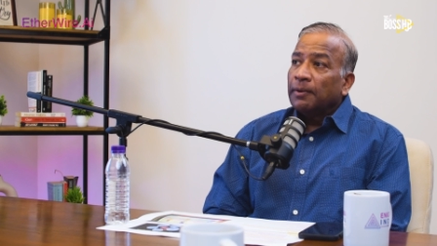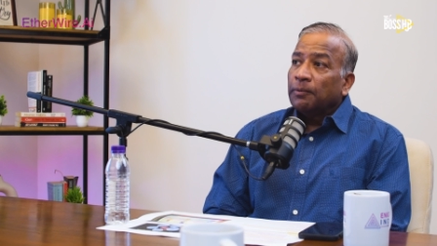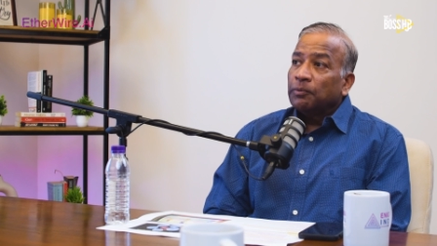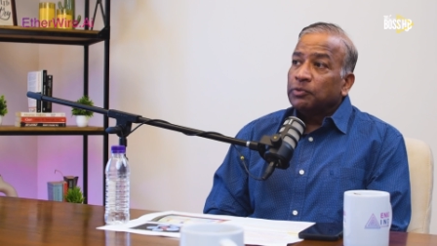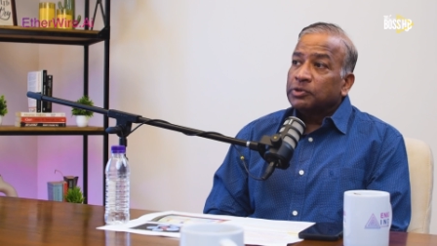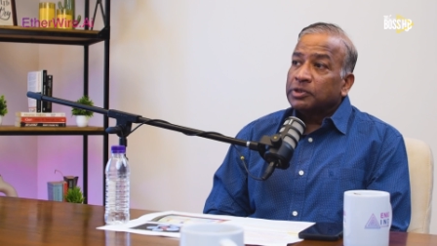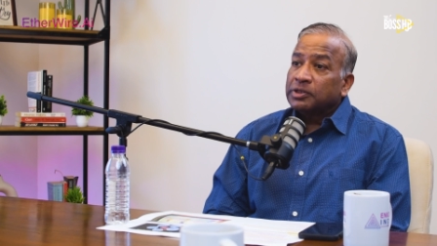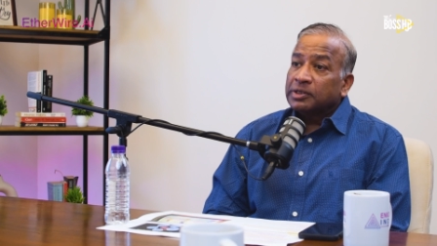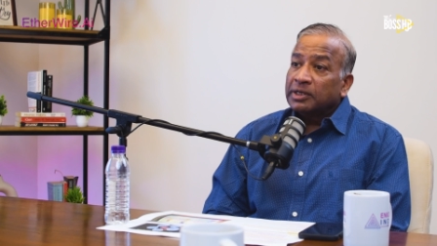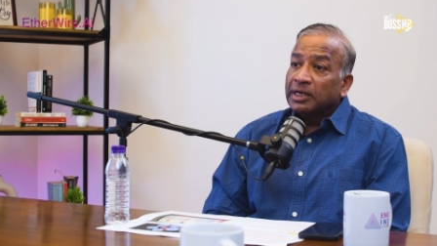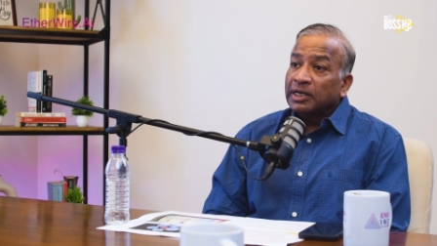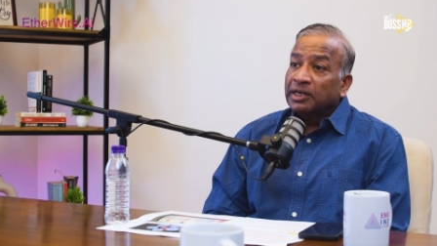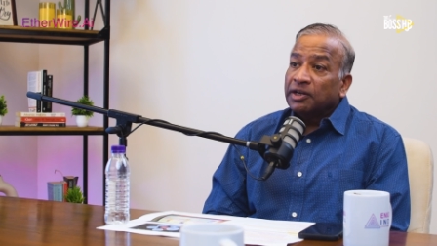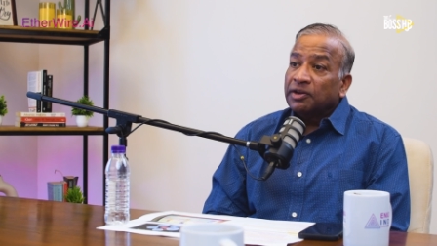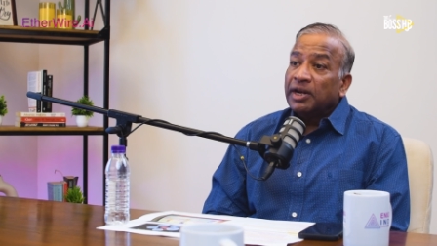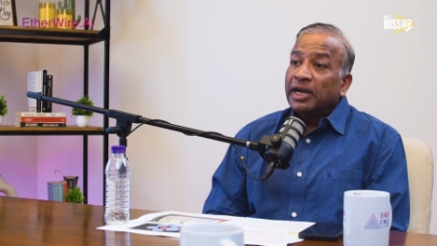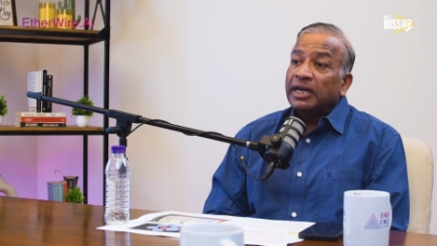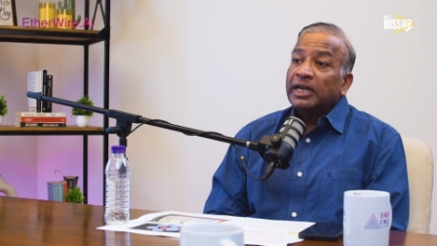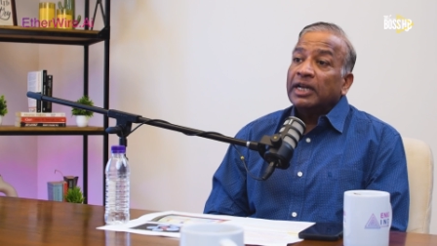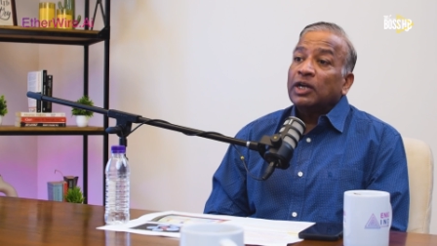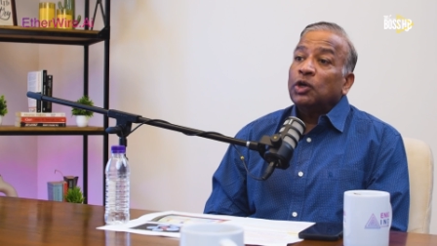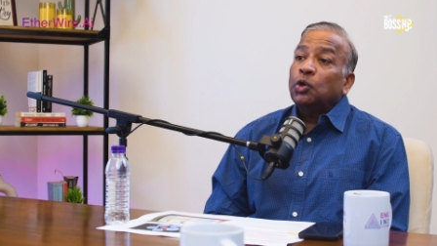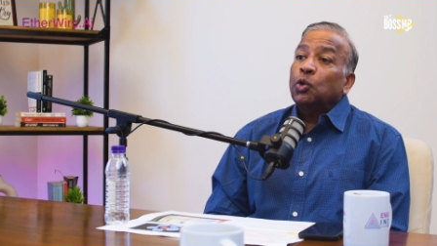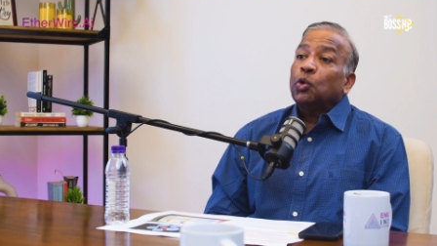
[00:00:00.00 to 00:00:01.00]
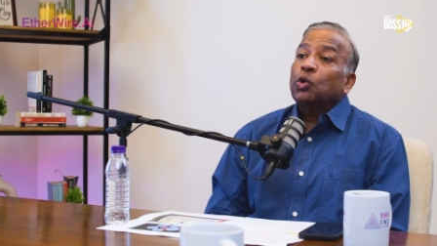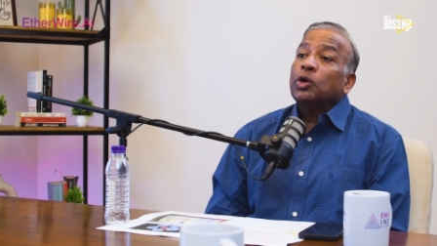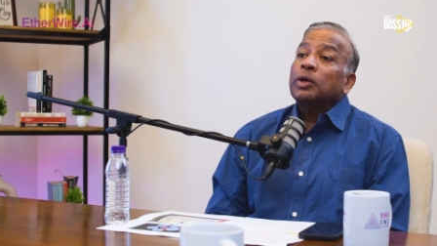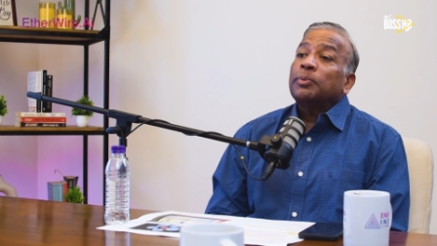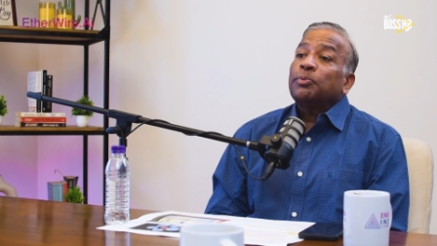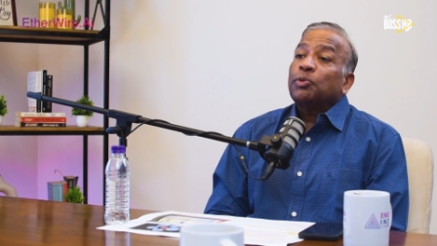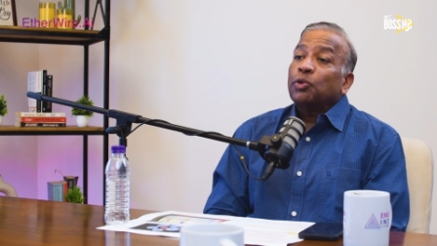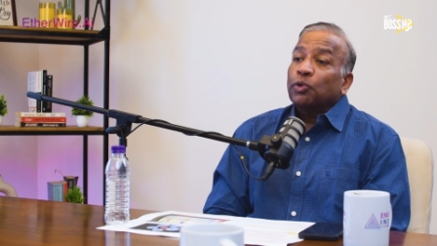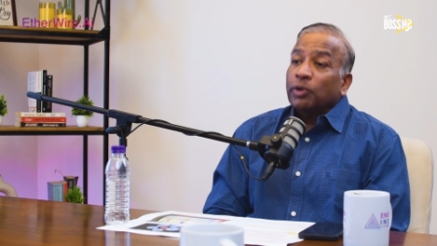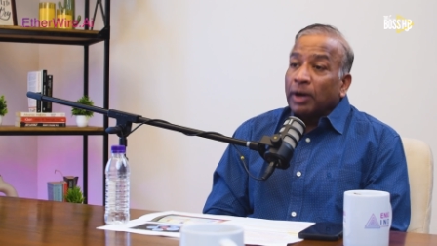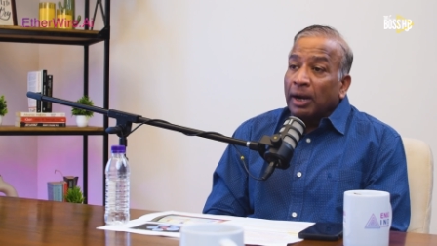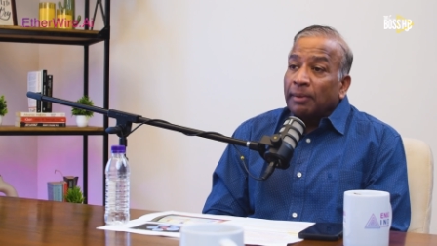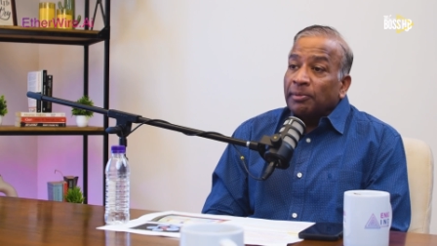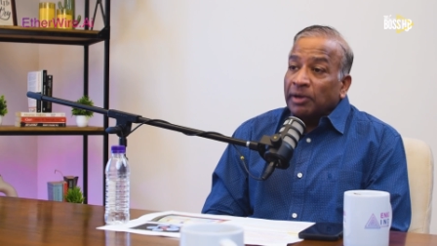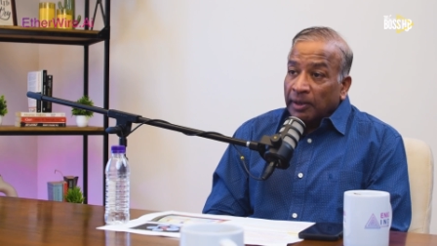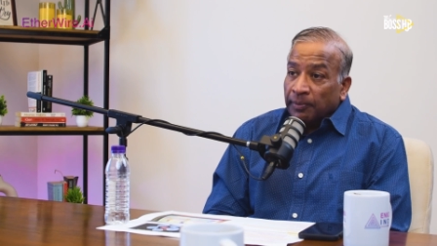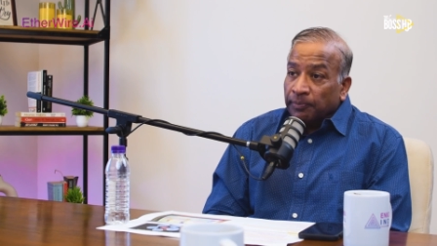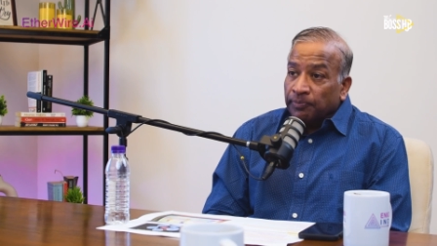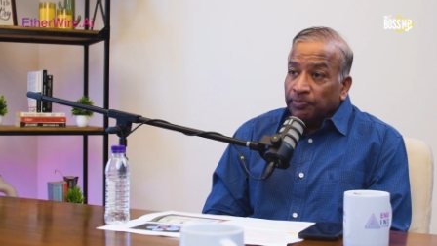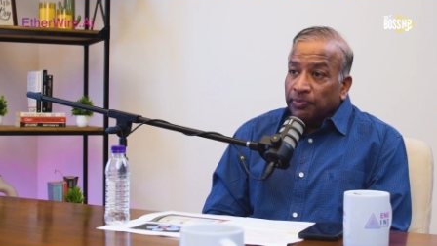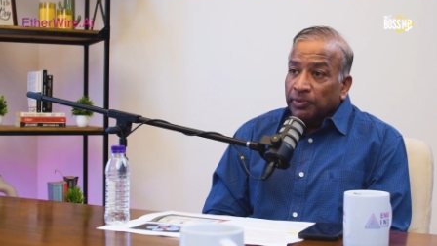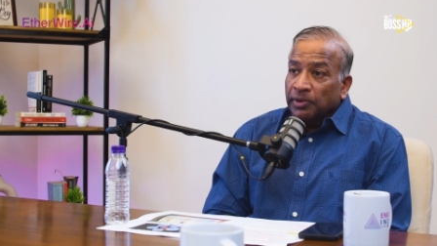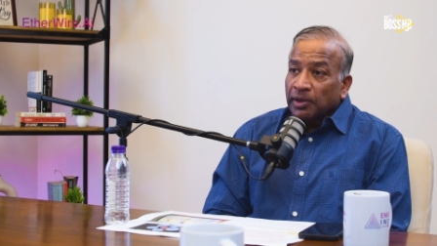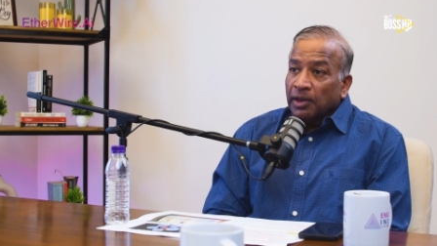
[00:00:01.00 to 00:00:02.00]
was in creating local programming.
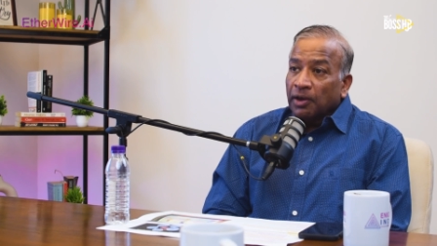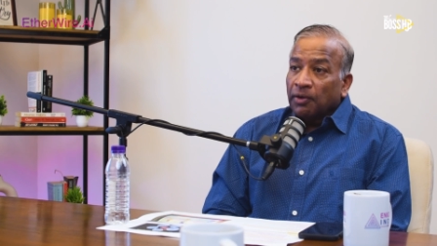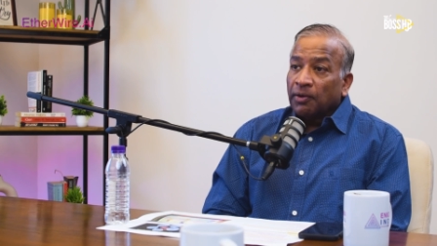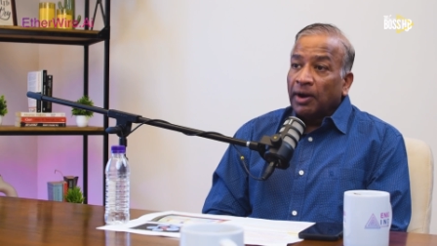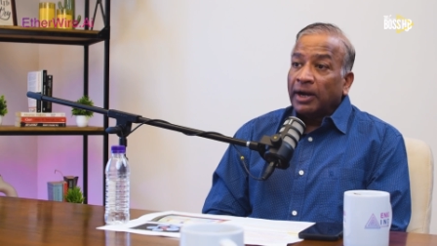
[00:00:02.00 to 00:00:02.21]
Hmm.